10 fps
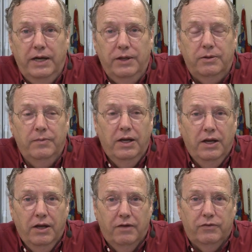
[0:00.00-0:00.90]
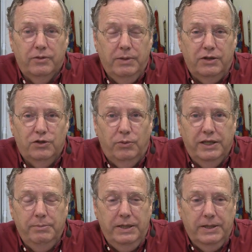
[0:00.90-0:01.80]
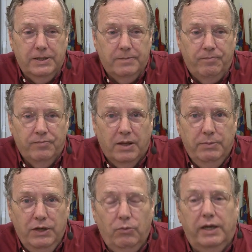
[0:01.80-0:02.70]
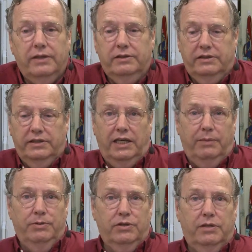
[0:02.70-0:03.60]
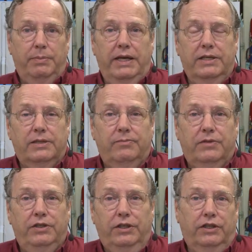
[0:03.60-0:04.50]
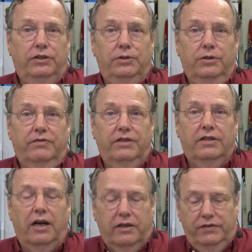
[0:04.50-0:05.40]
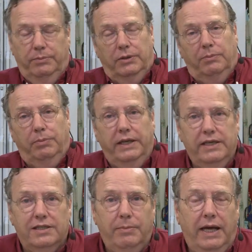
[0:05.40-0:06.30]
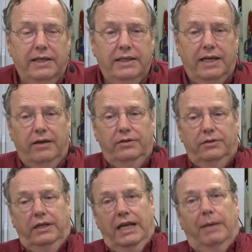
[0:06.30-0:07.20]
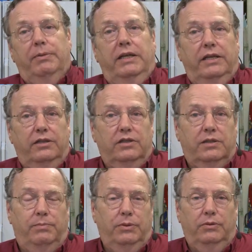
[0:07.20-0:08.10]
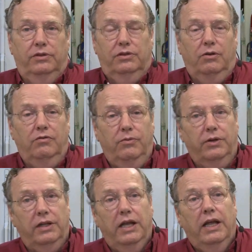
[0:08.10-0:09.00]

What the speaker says: rather, for about 20 minutes. Meanwhile, set up your space that you're going to do your photography. Put a placemat down, a napkin, a spoon, so forth.